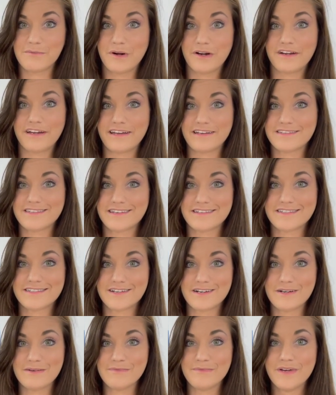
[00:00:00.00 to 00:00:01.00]
marking
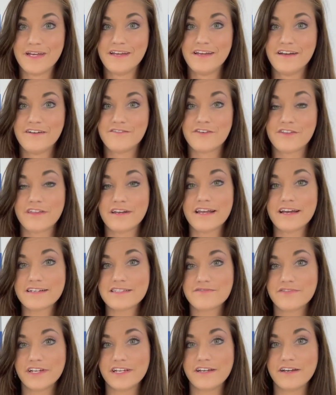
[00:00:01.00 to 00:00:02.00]
system. For the
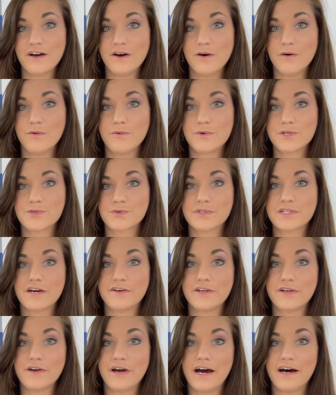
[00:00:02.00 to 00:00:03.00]
next video, which will
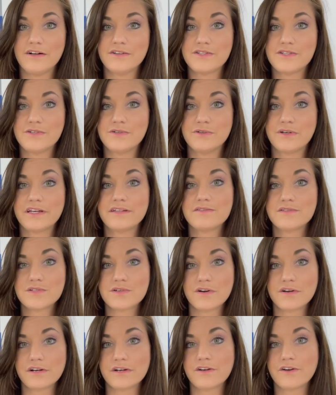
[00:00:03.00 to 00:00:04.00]
tell you how to get
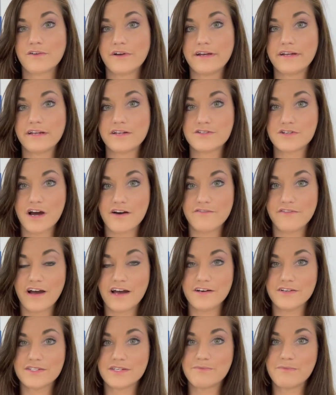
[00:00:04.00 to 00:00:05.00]
started creating job
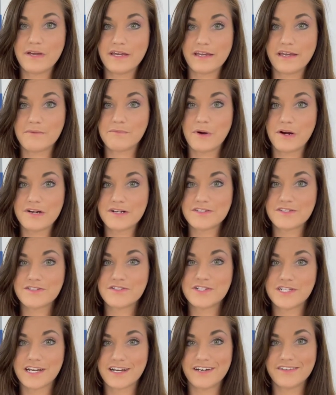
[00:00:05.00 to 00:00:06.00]
files and making
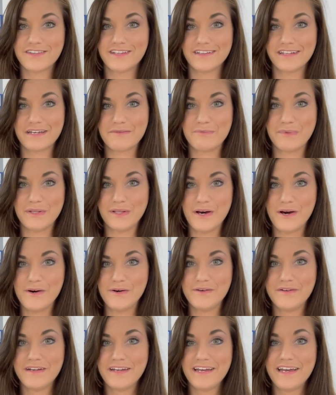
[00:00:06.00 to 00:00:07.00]
marks, check out the link
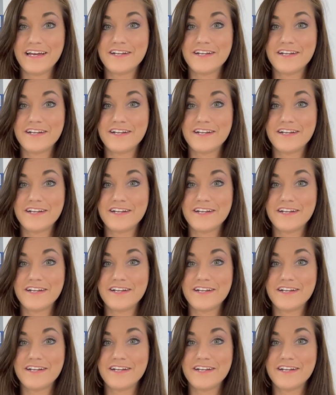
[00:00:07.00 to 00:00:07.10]
below.